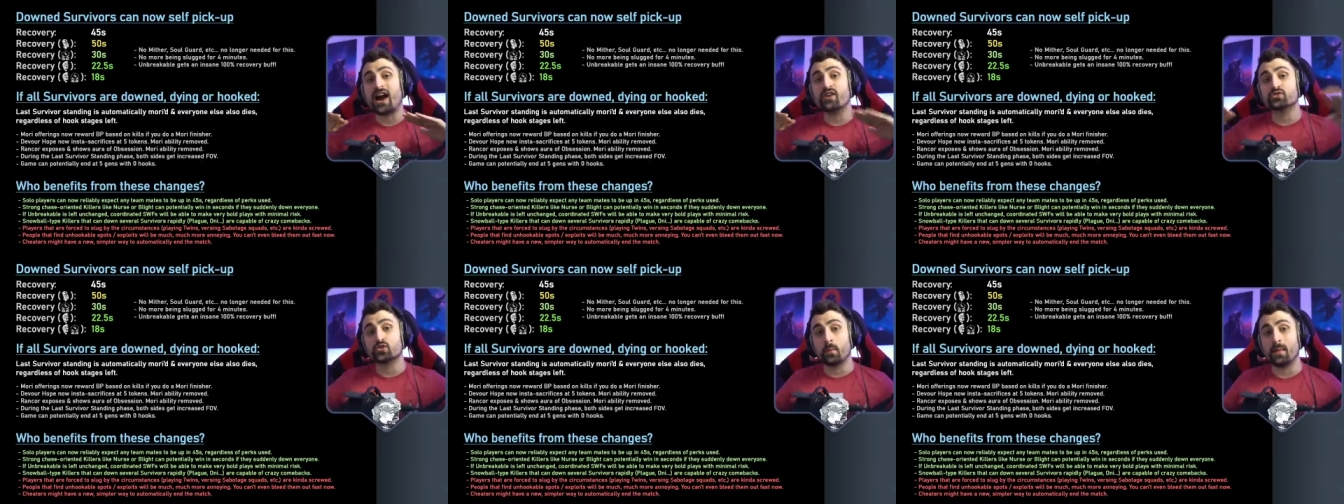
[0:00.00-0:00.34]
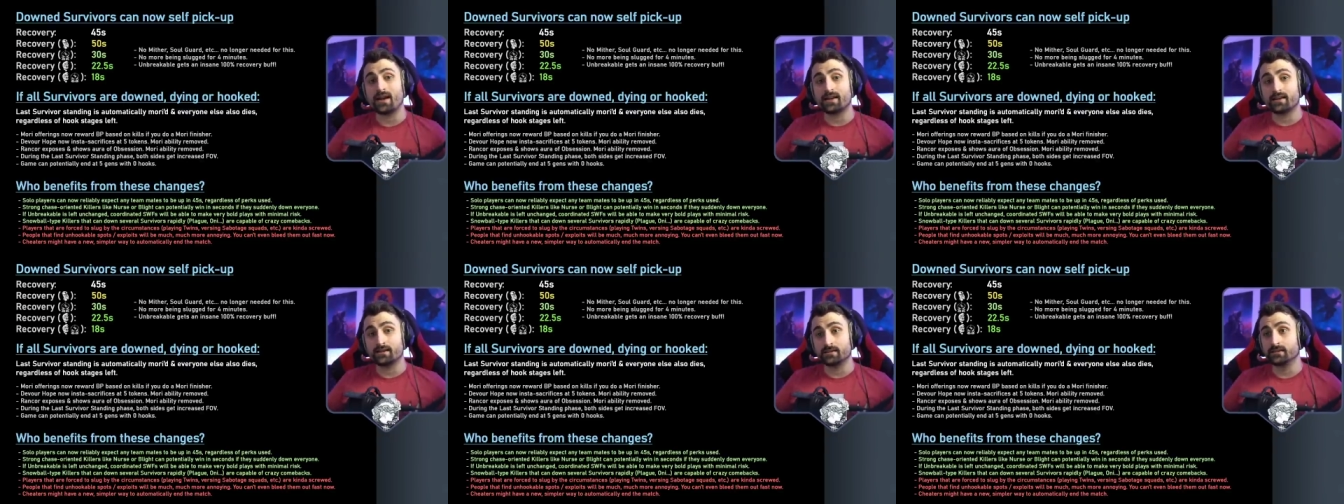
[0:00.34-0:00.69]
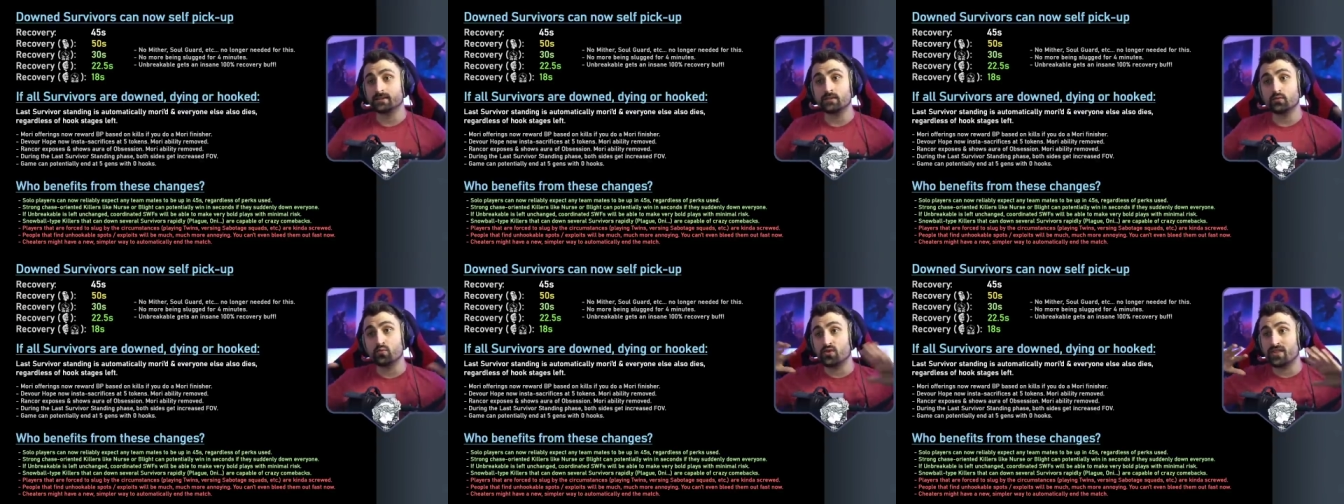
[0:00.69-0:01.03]

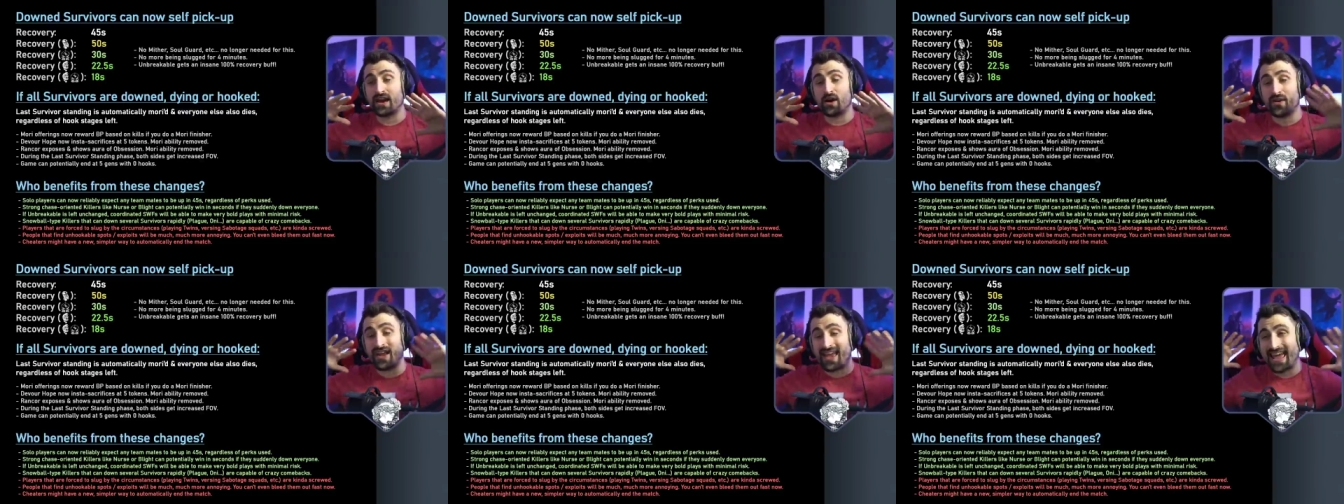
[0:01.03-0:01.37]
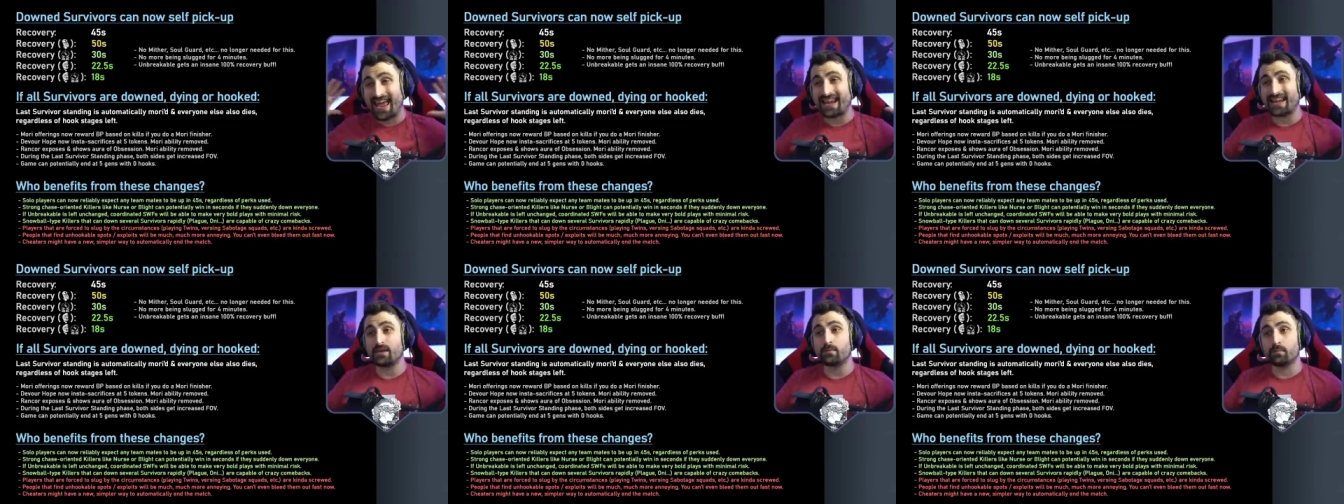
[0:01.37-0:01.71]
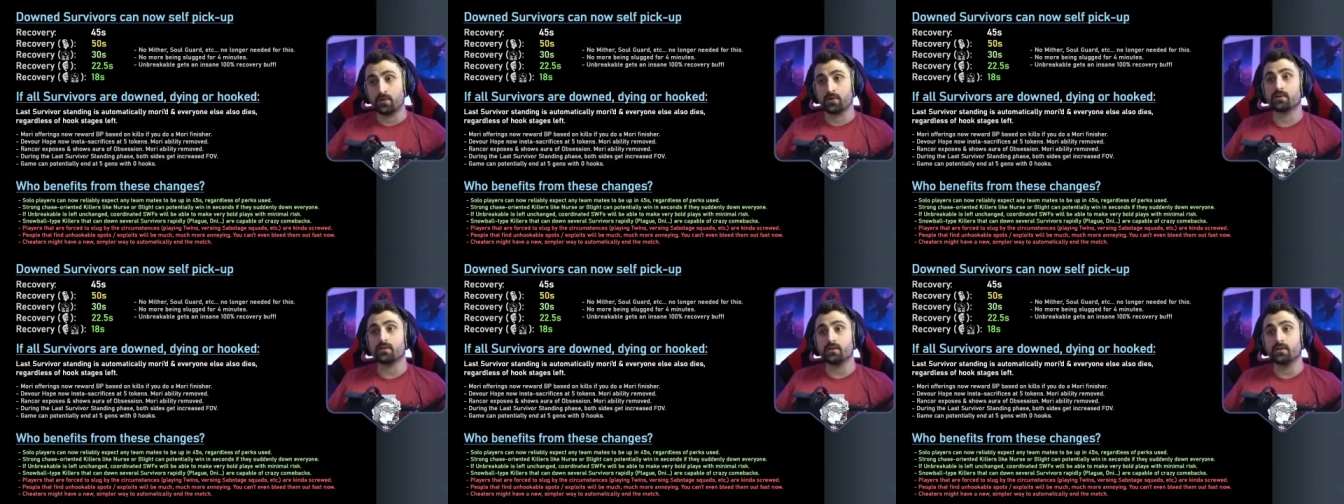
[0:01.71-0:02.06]
automatically without any
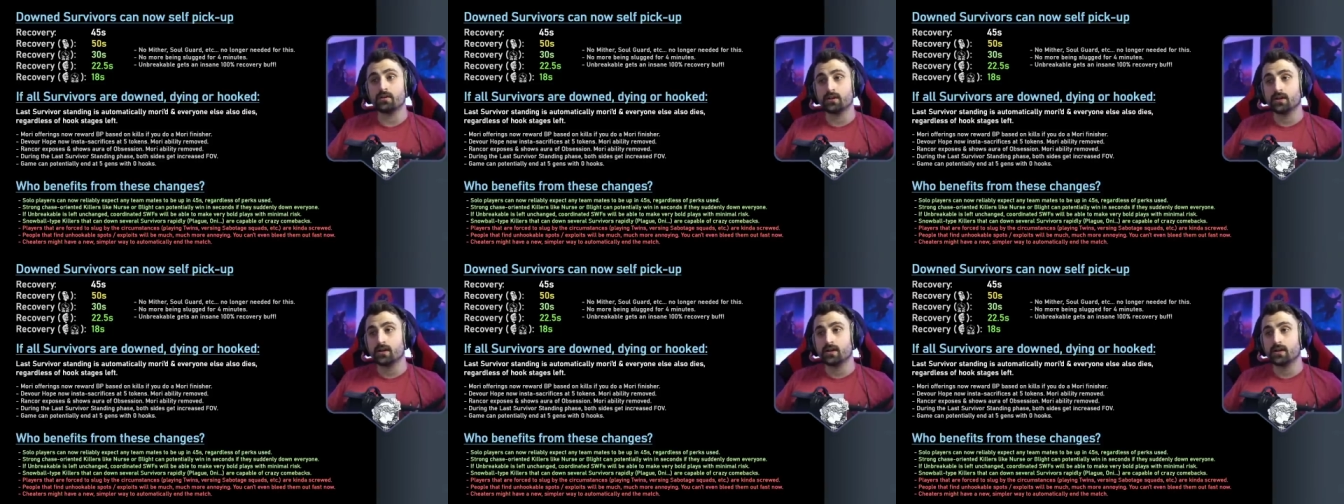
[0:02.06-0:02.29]
perk,